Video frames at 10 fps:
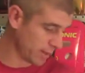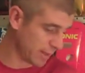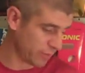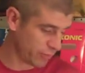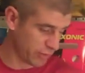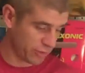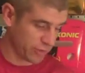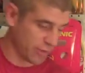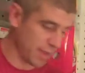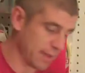it is
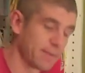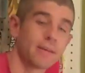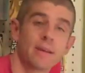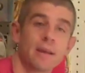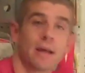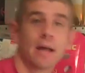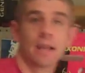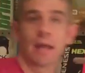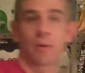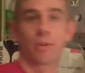just that,
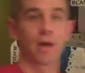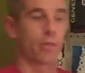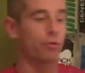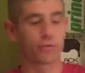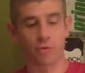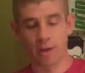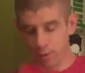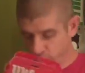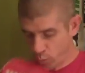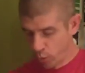like with other
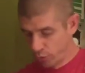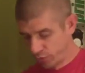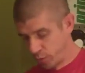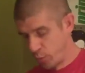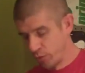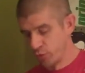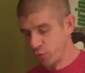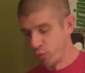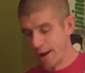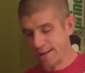strings, Wilson was
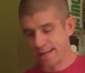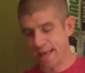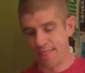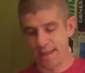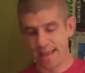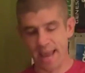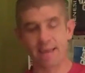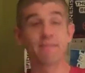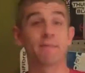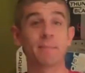great, and they
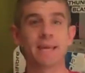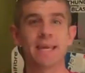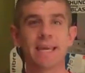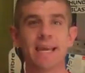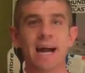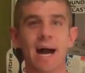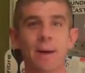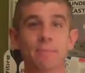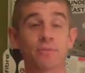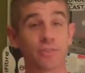gave me
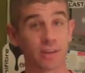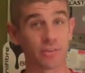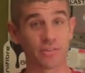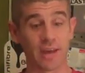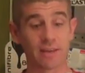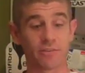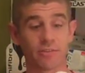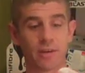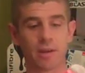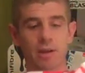6
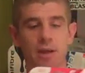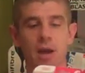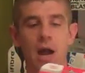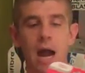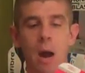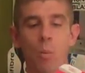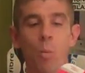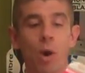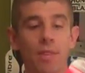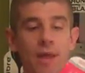sets.
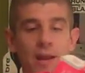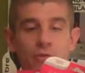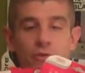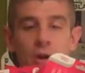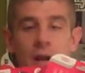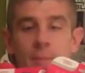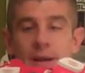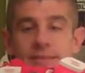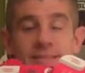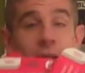1 that I strung up
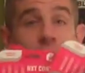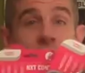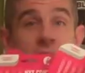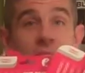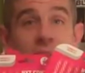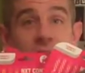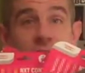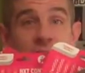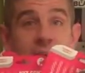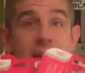myself, and then
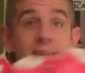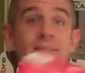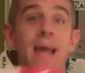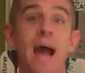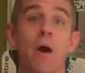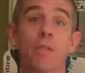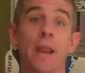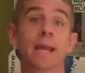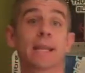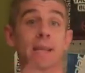5 now
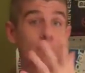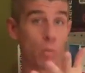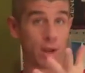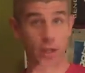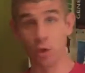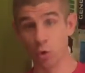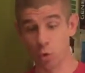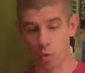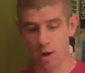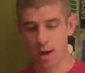that I can give away to
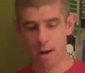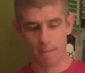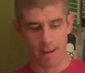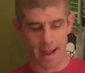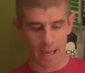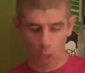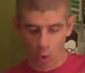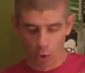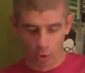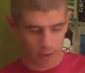you, my
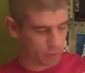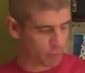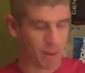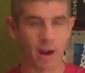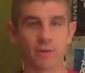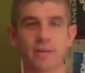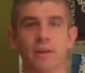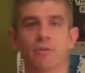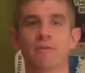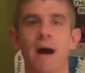loyal Inspired
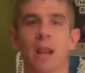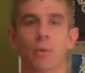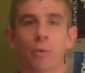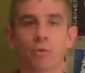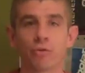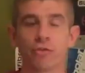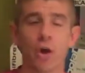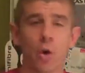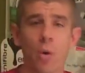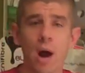Tennis followers.
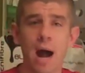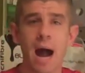So,